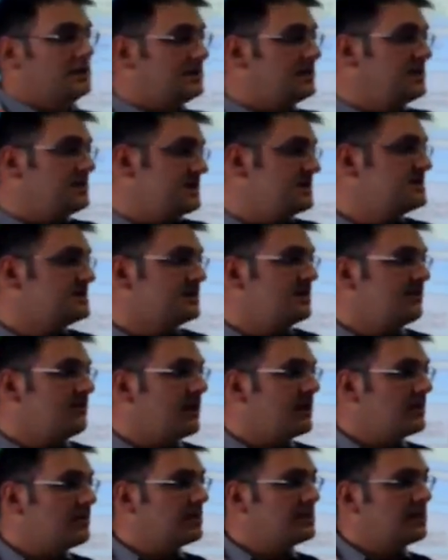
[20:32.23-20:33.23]
this is
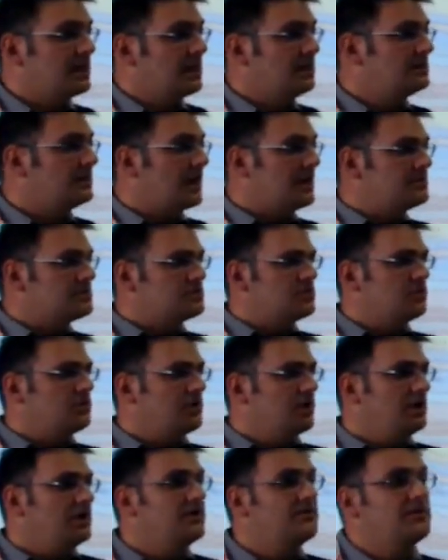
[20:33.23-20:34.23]
defined by the runtime. So
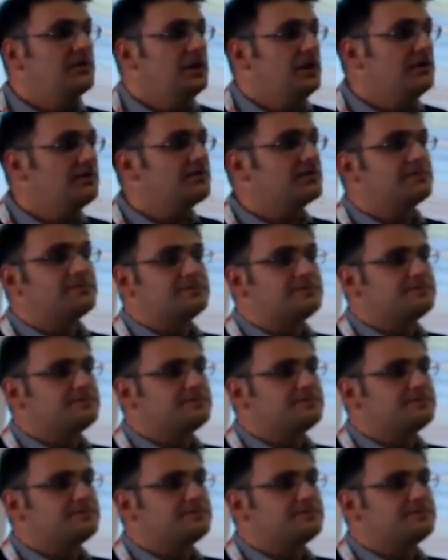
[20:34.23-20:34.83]
if, yeah, if, have